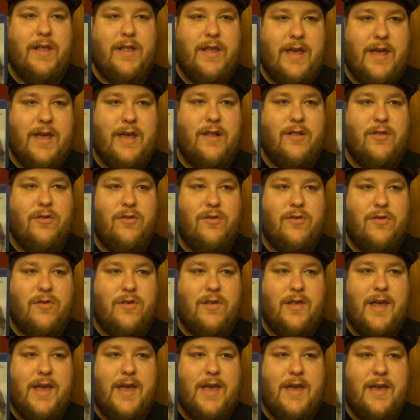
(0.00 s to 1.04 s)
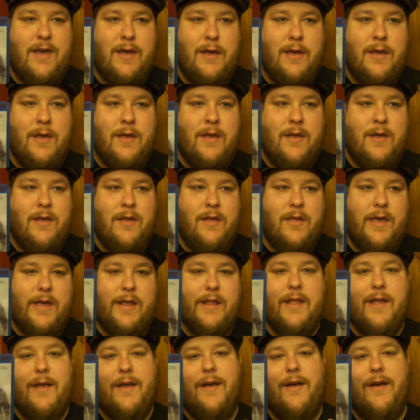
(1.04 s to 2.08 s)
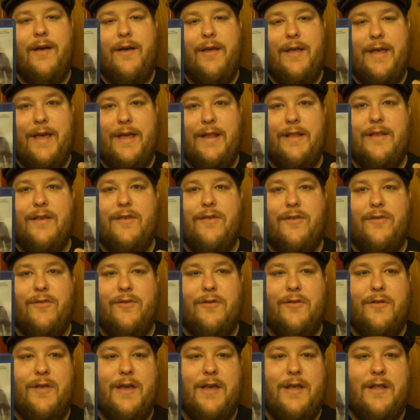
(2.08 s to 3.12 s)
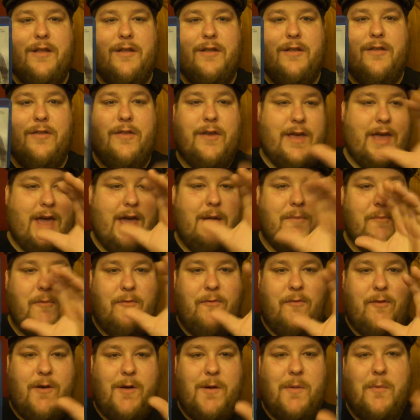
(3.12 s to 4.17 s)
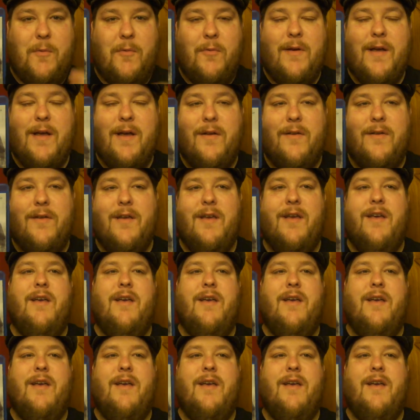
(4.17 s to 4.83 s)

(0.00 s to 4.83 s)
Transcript: Like, it looks like, like, the, uh, like it doesn't look like the camera following him around.